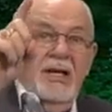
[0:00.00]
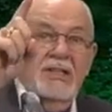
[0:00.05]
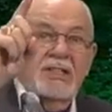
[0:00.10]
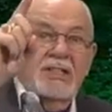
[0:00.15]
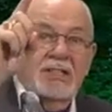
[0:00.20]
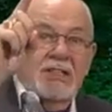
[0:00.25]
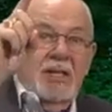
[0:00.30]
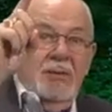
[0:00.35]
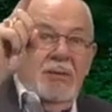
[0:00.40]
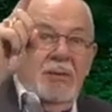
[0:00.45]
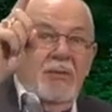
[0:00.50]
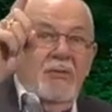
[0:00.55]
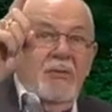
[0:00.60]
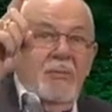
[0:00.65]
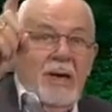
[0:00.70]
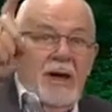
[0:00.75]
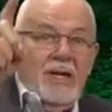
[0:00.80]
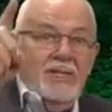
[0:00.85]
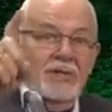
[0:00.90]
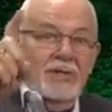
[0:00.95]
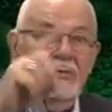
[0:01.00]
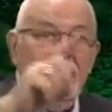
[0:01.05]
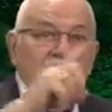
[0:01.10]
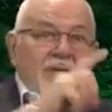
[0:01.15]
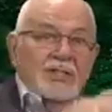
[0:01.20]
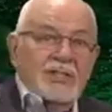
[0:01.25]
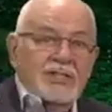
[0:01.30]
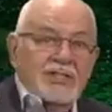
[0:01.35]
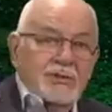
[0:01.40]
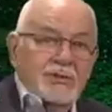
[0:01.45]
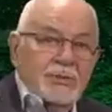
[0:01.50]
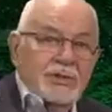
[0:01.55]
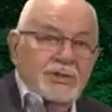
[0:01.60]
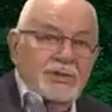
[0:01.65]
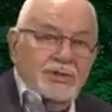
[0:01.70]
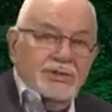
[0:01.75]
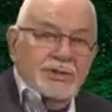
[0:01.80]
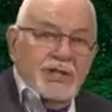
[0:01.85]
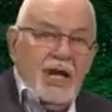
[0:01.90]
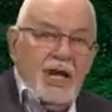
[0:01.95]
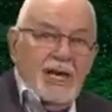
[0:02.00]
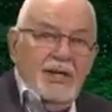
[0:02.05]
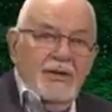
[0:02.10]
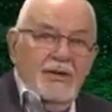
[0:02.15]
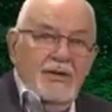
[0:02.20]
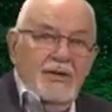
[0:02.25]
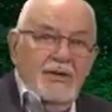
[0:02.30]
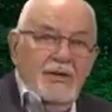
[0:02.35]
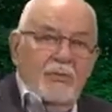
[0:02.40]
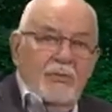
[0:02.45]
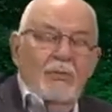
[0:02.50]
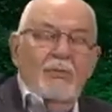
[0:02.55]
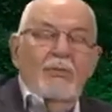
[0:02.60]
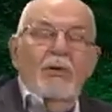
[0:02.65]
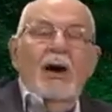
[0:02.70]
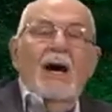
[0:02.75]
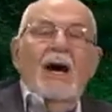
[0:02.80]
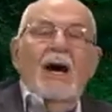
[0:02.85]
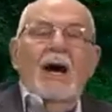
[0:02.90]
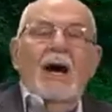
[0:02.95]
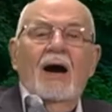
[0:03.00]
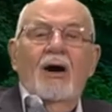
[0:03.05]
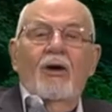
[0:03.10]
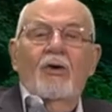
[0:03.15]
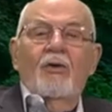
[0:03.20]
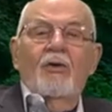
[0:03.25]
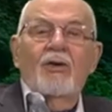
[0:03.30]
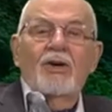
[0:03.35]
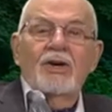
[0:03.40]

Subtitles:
Just let me remind you, this is what you said. Wow.